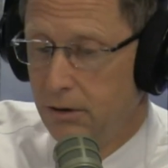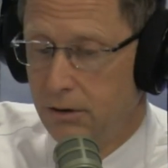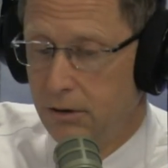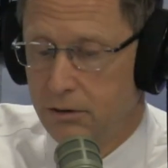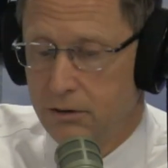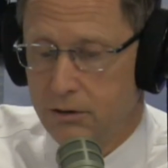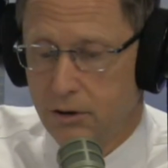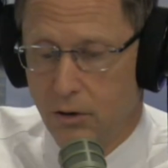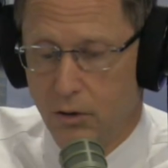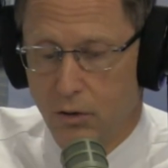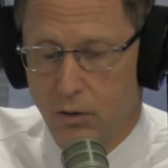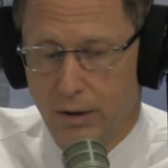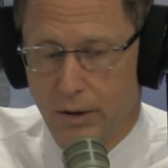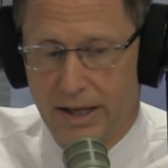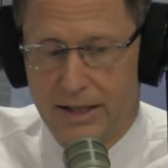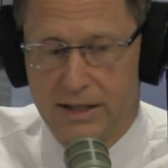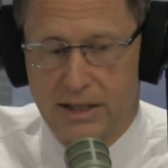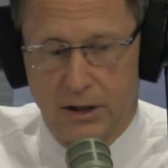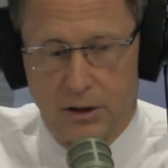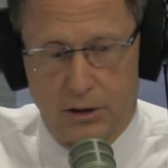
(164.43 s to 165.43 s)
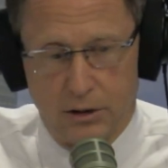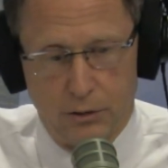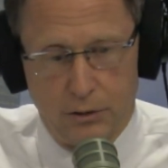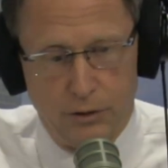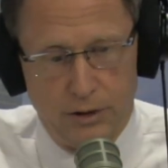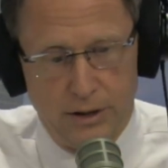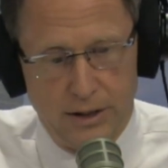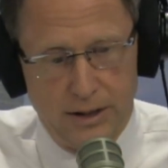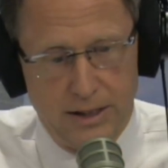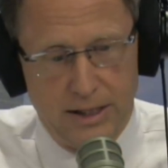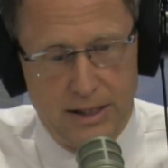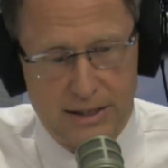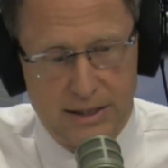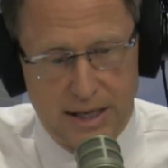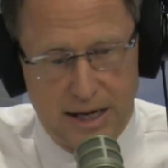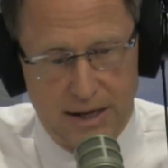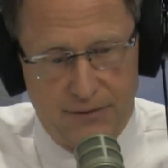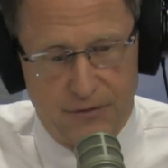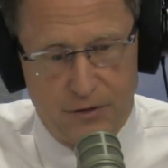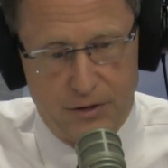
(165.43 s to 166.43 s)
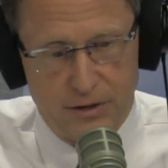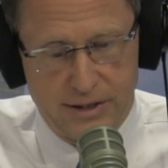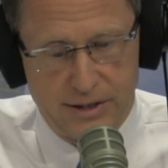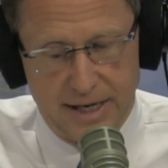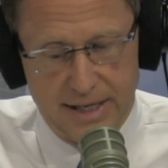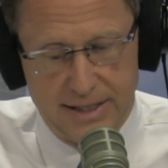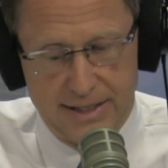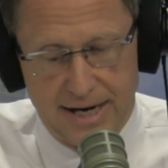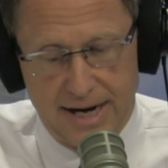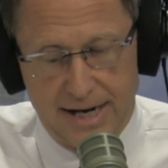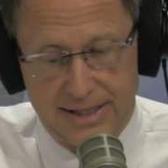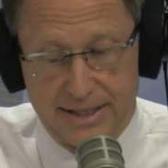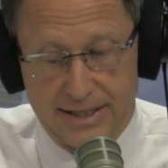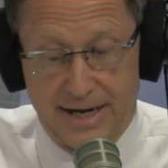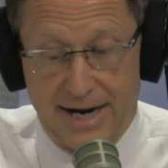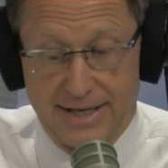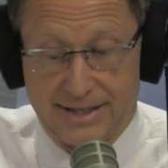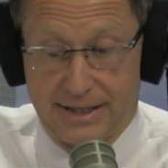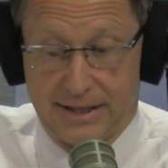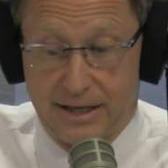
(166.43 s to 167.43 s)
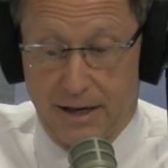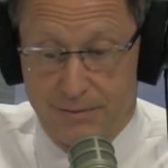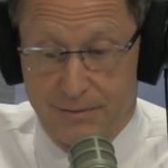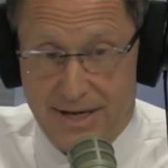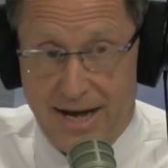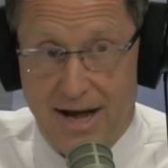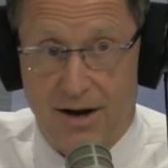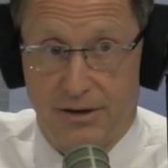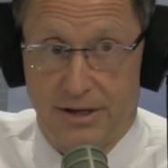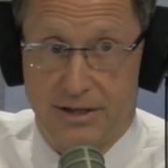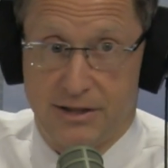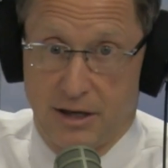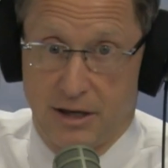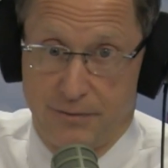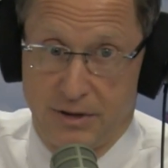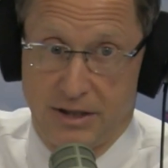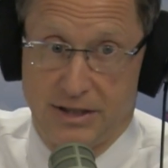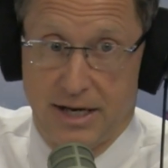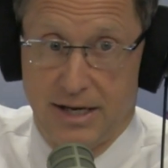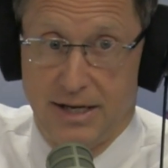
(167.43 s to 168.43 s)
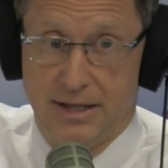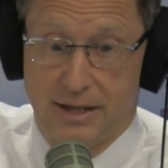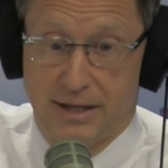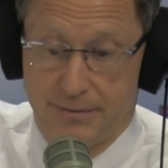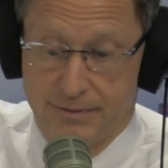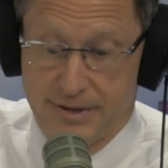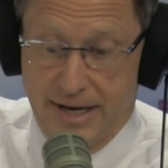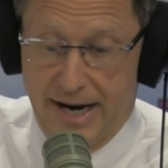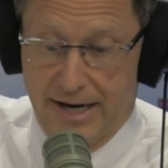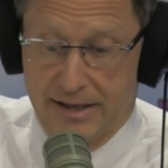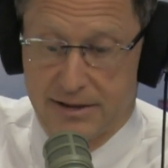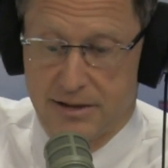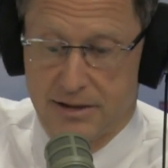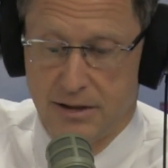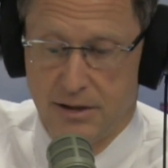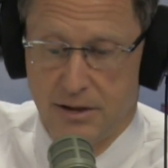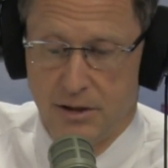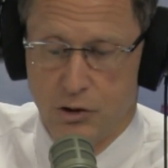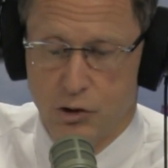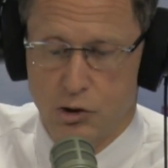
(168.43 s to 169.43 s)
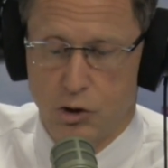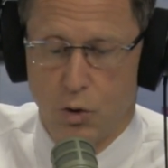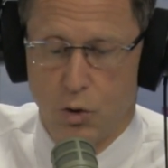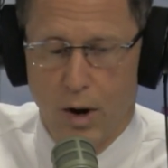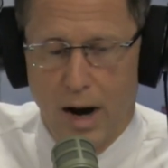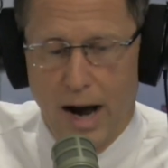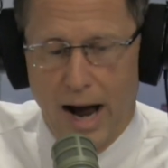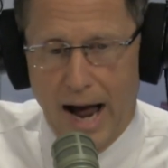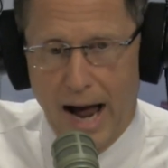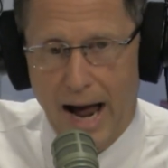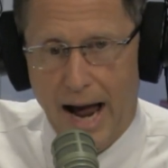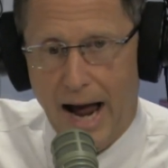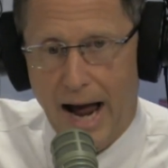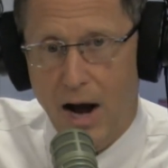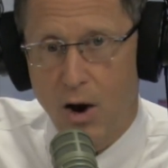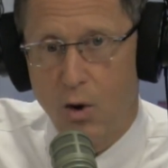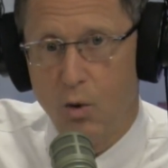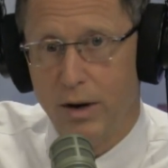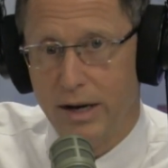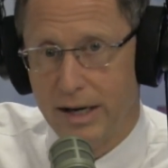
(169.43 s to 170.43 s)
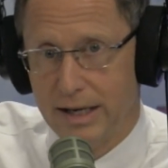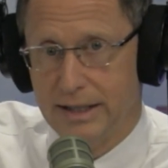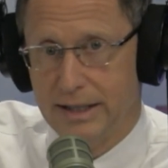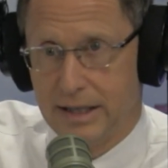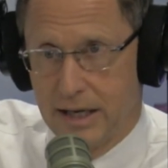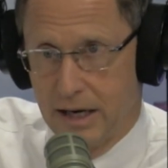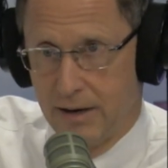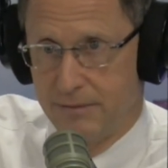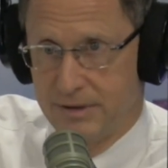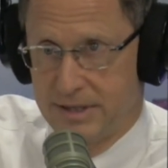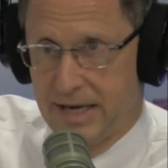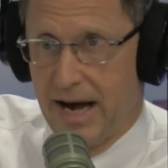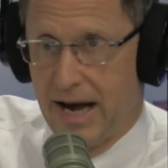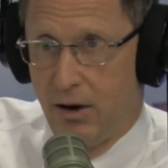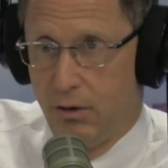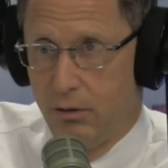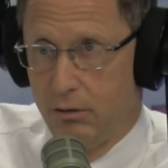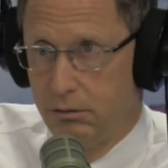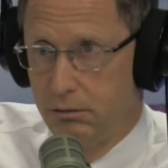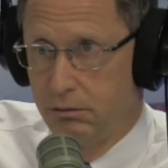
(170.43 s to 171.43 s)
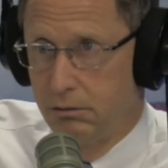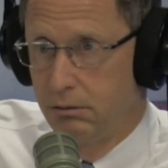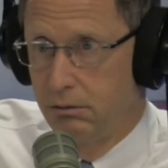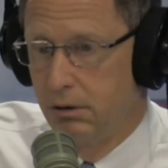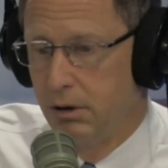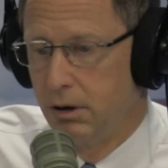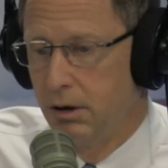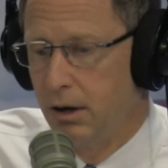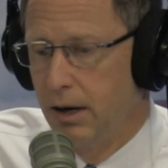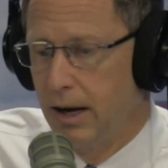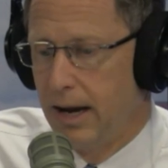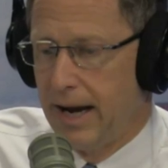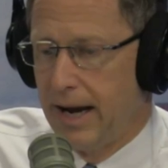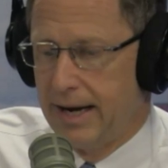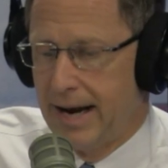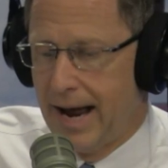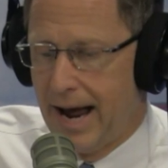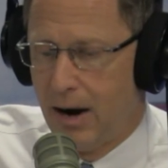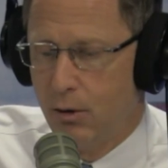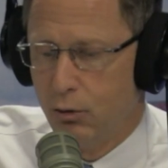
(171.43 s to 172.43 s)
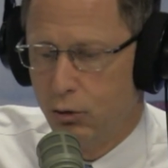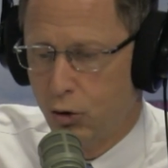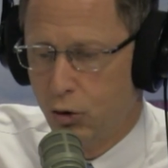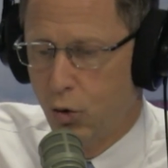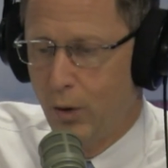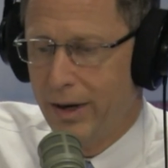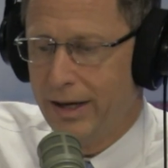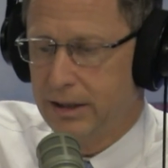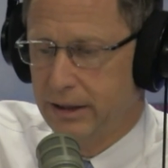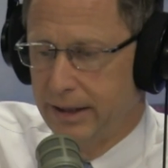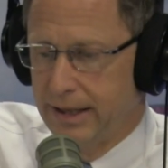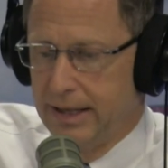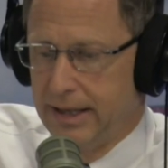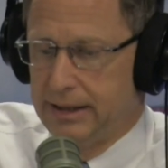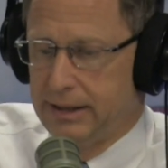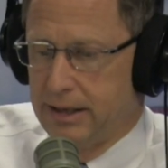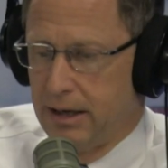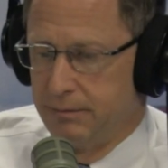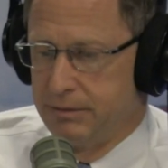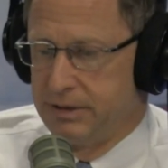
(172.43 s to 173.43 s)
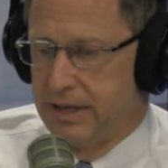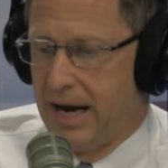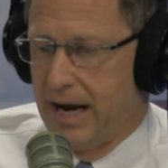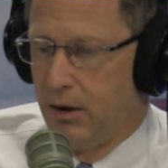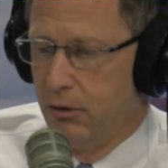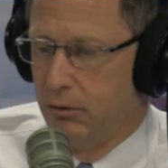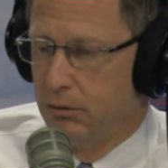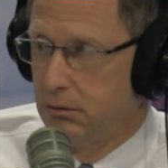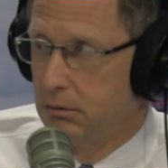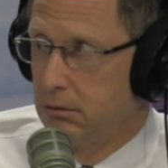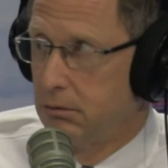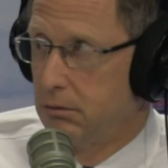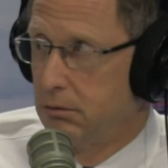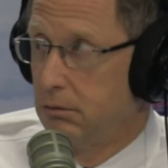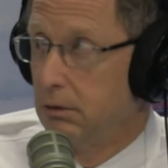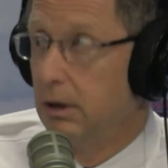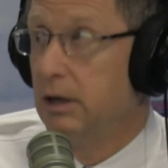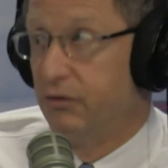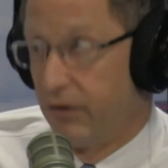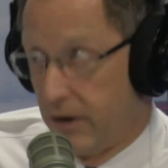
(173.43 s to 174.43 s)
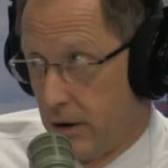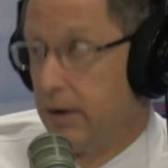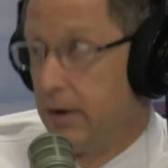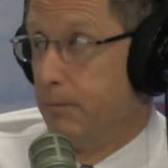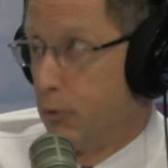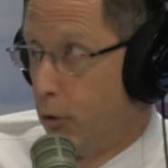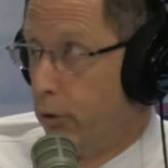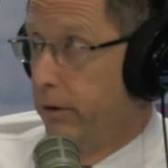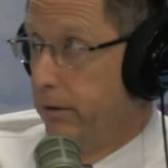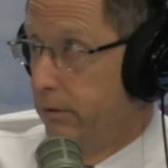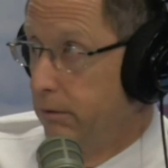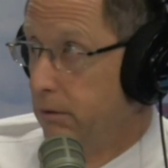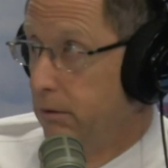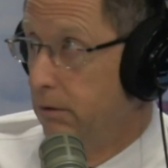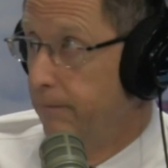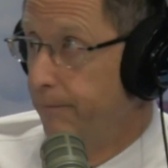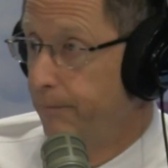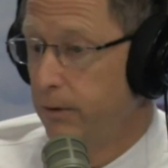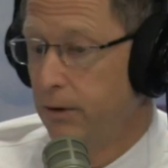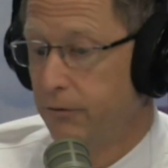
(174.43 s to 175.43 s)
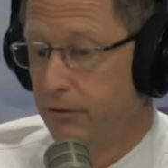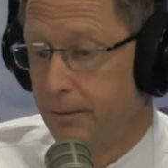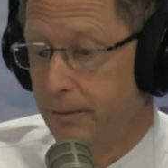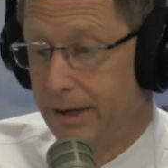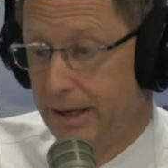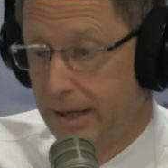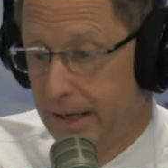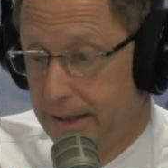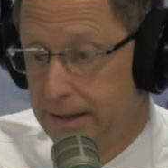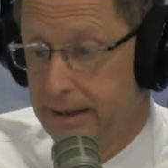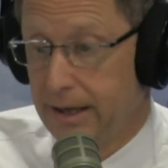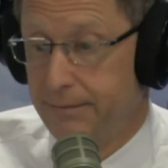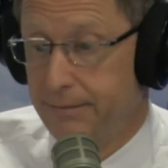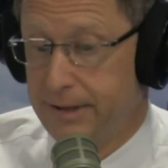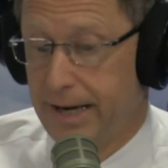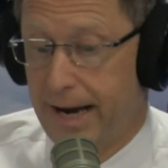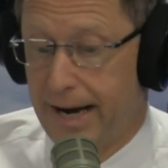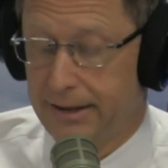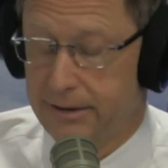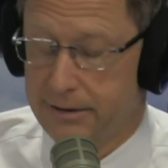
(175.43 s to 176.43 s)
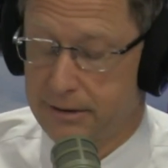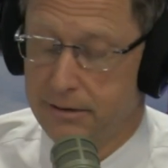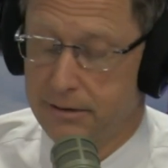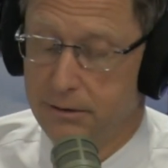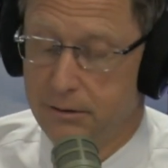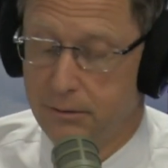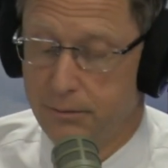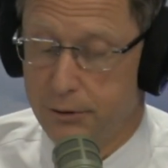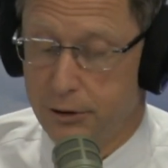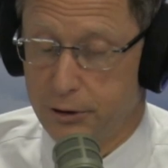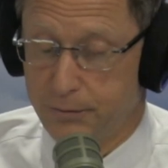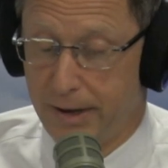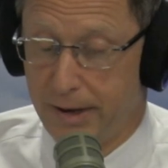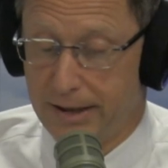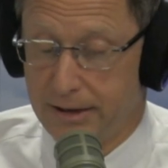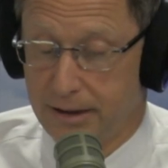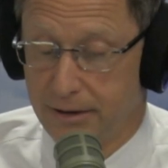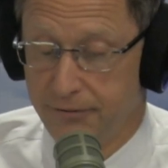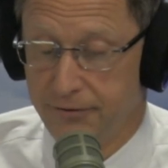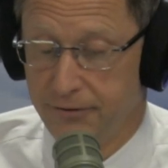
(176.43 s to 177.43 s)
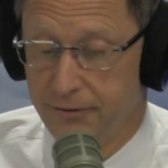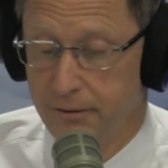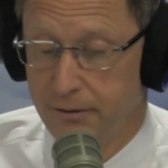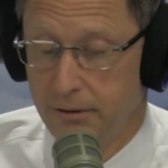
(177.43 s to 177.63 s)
So it's included in the estate for estate tax, and as it comes out, it's subject to income tax. So how it comes out and how quickly it comes out is very important from an income tax perspective.